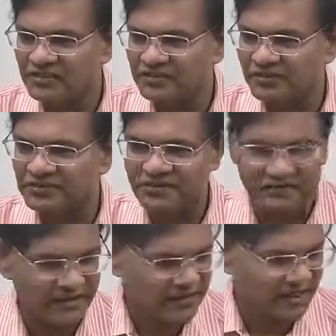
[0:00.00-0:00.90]
process of
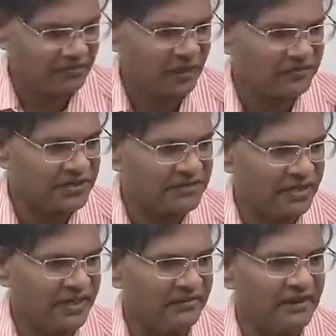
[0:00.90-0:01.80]
law. That is what we
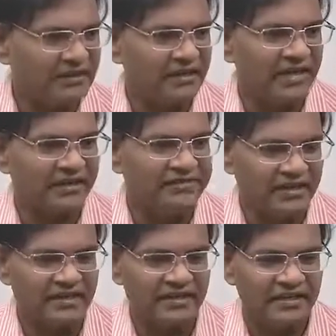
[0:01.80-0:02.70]
studied with Dicey,
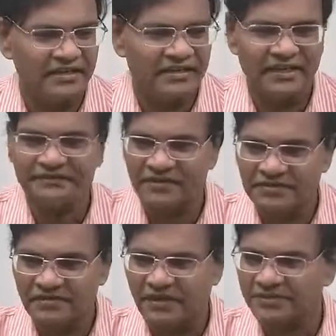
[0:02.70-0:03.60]
the first
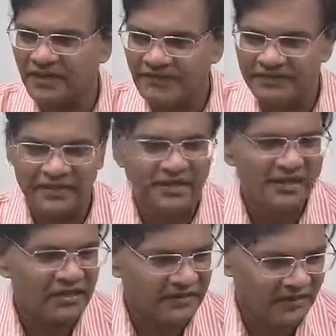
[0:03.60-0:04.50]
principle of
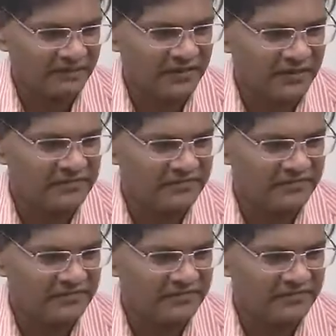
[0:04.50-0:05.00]
rule of law.